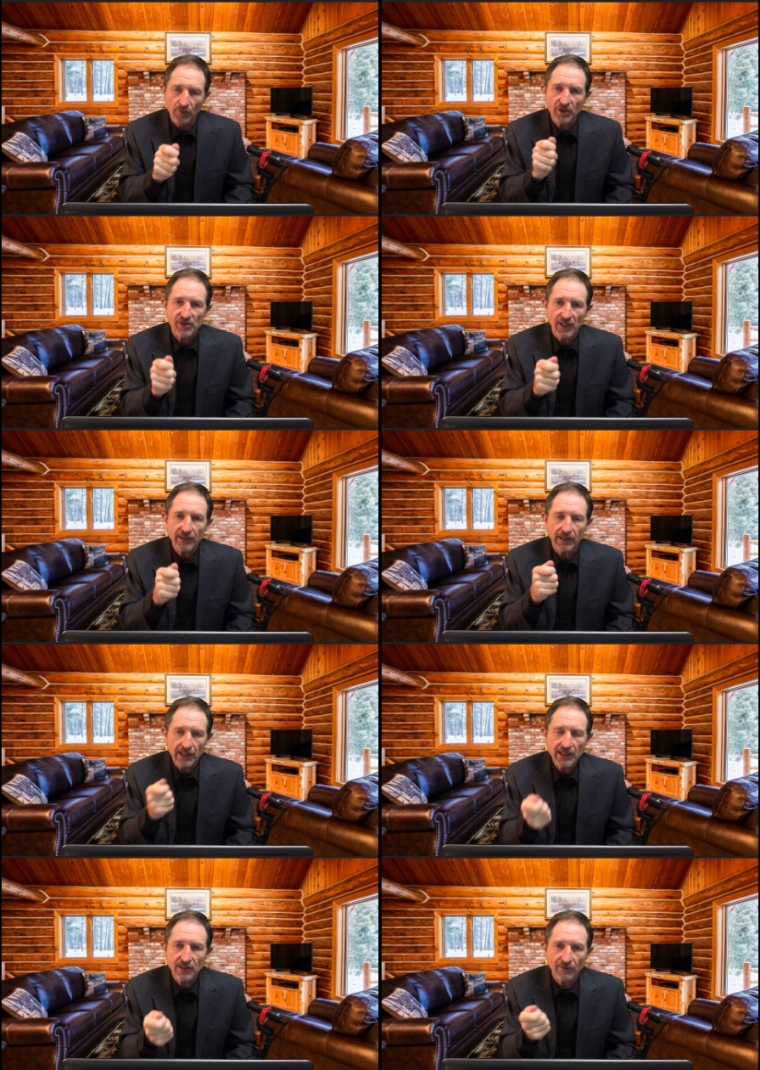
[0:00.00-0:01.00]
not saying that
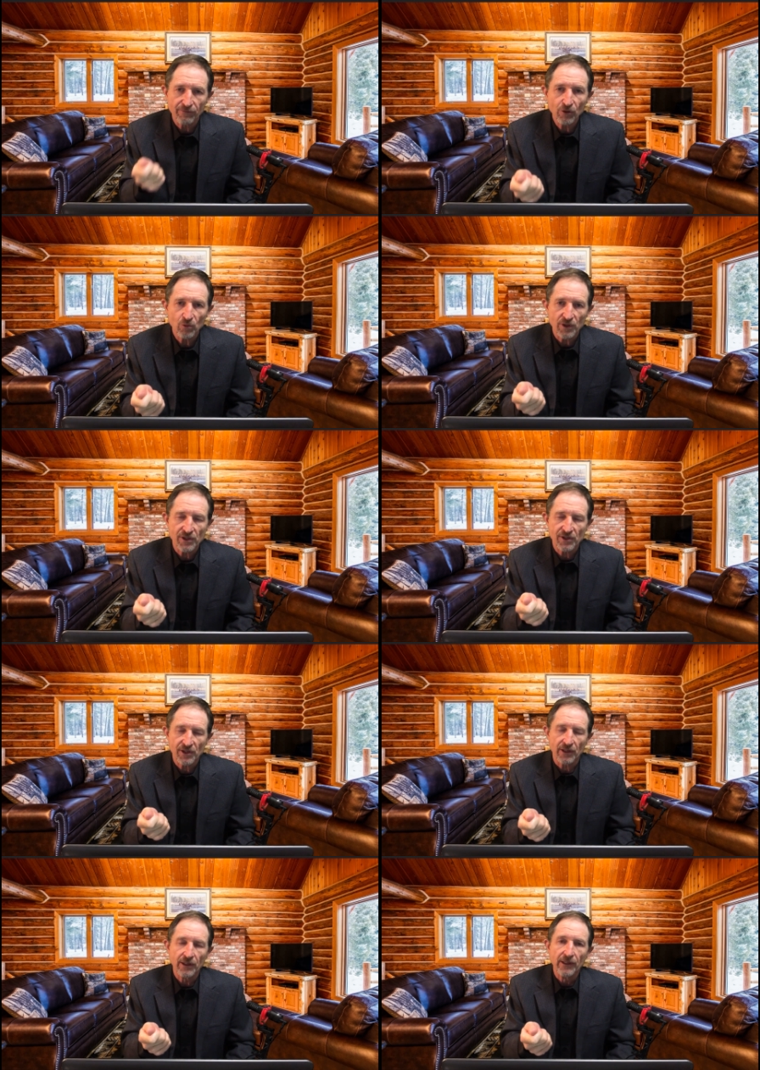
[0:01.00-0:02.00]
eating the fruit wasn't
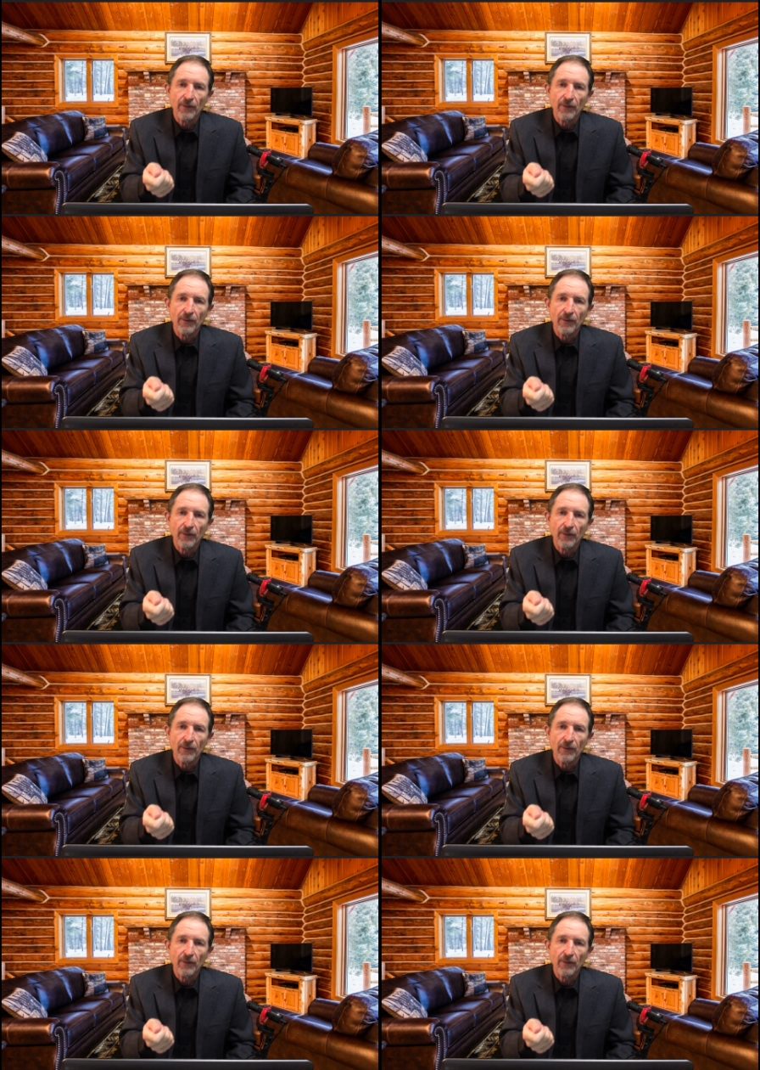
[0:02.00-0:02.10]
sin,